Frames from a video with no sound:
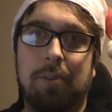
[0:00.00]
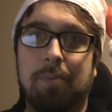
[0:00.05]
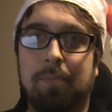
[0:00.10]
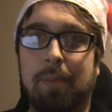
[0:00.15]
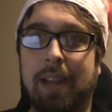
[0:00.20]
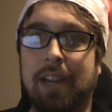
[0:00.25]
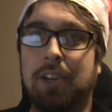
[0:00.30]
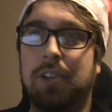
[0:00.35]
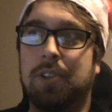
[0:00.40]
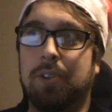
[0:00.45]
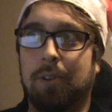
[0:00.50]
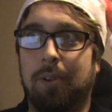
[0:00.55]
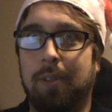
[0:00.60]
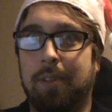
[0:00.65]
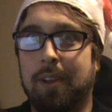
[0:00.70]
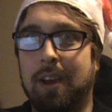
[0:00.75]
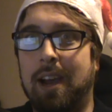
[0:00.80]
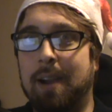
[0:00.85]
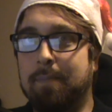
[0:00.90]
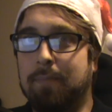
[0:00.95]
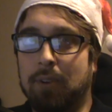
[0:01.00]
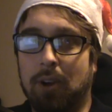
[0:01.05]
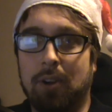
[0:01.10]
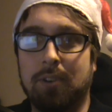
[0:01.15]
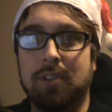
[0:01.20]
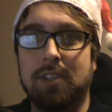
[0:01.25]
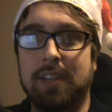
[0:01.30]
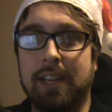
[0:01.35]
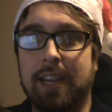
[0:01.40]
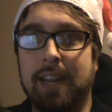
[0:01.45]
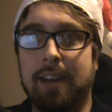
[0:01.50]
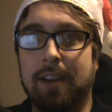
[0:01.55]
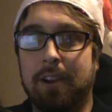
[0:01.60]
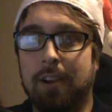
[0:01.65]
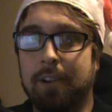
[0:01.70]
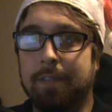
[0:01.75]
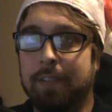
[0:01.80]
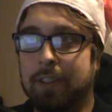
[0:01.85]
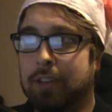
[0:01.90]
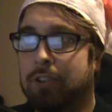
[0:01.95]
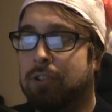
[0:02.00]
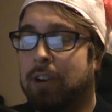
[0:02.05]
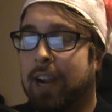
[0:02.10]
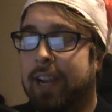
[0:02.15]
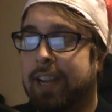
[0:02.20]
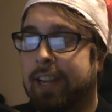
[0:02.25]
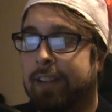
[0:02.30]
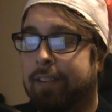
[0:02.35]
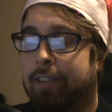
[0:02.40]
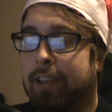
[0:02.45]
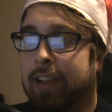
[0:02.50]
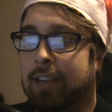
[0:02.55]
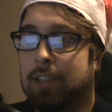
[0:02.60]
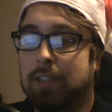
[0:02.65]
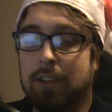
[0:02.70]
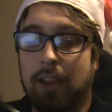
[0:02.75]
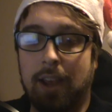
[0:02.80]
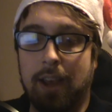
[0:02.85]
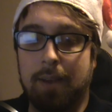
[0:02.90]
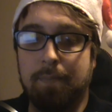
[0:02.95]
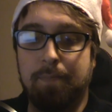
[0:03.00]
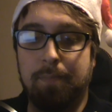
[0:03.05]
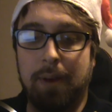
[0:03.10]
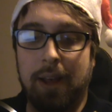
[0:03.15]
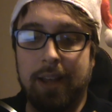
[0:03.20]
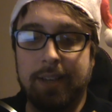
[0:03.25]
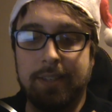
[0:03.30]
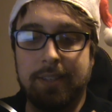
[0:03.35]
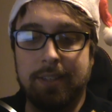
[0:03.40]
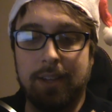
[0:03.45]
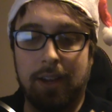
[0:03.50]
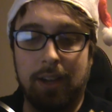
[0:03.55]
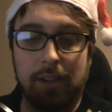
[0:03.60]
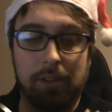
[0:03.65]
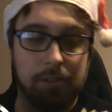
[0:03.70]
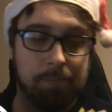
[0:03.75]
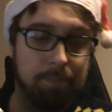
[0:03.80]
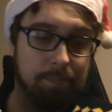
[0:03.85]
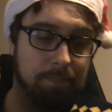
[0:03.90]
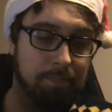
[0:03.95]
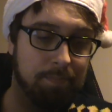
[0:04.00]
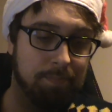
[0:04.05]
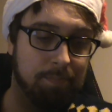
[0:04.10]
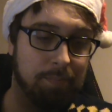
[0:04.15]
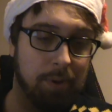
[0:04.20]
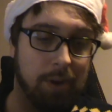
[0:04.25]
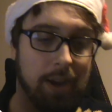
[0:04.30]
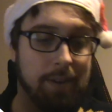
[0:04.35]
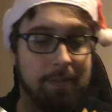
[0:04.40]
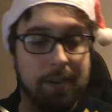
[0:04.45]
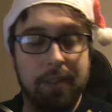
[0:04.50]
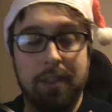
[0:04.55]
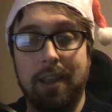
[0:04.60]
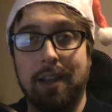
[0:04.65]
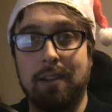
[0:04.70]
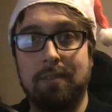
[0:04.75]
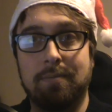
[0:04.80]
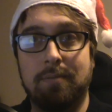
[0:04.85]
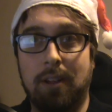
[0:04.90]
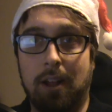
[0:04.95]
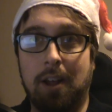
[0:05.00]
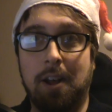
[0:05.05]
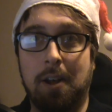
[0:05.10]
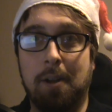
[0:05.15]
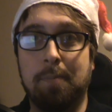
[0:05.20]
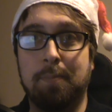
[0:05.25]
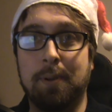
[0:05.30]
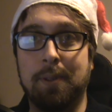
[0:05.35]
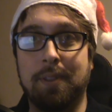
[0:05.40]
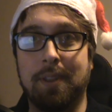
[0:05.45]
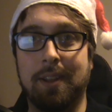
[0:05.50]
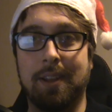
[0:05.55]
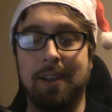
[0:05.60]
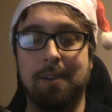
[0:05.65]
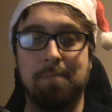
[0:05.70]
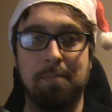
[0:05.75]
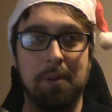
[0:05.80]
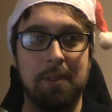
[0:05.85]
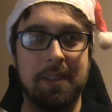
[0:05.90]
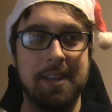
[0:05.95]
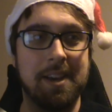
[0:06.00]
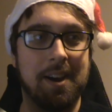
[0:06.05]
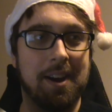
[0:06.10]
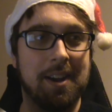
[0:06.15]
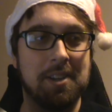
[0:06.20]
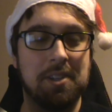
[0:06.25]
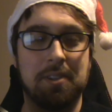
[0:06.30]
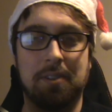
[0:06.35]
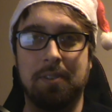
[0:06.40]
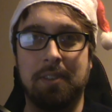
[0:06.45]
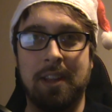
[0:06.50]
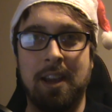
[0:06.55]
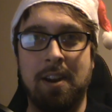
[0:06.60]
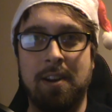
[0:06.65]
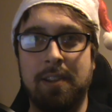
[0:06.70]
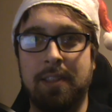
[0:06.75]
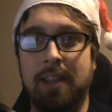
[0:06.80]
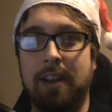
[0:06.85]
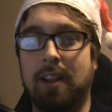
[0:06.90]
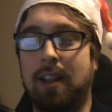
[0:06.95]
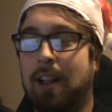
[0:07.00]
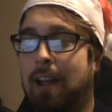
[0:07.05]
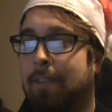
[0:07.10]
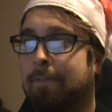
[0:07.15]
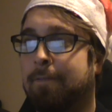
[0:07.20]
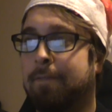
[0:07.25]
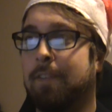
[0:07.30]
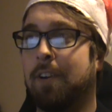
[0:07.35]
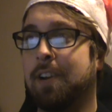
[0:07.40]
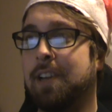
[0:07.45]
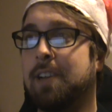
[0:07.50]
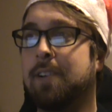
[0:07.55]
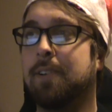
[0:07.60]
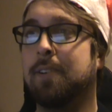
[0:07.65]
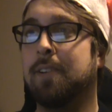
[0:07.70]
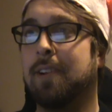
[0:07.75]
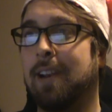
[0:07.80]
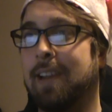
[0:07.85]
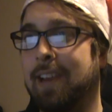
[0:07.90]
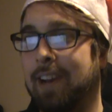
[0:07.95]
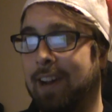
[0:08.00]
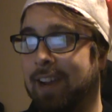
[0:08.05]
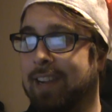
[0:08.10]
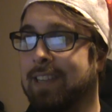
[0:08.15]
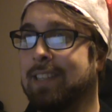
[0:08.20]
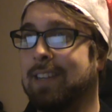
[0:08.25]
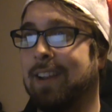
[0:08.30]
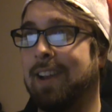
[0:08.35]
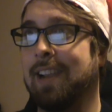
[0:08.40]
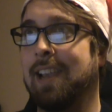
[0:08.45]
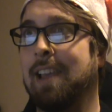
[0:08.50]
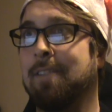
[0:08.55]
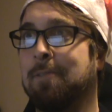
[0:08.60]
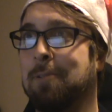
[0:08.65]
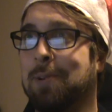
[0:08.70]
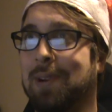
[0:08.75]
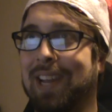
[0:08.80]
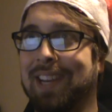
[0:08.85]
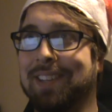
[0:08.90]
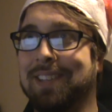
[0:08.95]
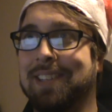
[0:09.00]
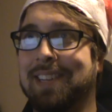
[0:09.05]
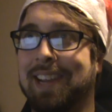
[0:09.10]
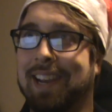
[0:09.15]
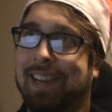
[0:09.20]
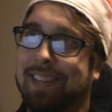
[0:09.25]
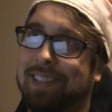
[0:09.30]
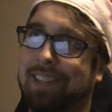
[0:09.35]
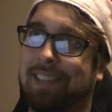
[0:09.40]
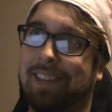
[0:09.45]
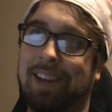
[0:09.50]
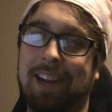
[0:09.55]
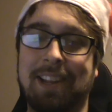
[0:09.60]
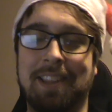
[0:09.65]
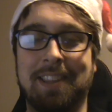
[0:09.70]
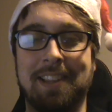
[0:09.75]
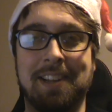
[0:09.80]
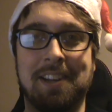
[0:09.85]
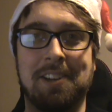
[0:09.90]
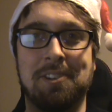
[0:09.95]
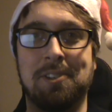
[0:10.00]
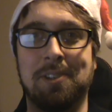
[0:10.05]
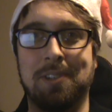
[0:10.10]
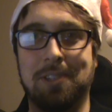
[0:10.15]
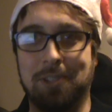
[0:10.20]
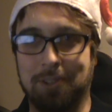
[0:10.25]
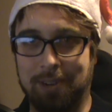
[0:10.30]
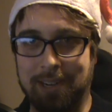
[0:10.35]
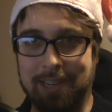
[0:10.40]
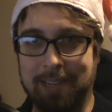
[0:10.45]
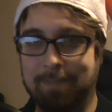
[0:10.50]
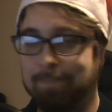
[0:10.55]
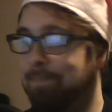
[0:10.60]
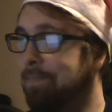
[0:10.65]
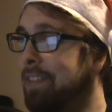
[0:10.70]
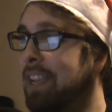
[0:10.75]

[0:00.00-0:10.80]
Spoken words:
make sure that I'm not sticking it over the tracking things, but I'll put the eyes on there and then I'll have funny googly eyes like everyone else has. I think I should join them.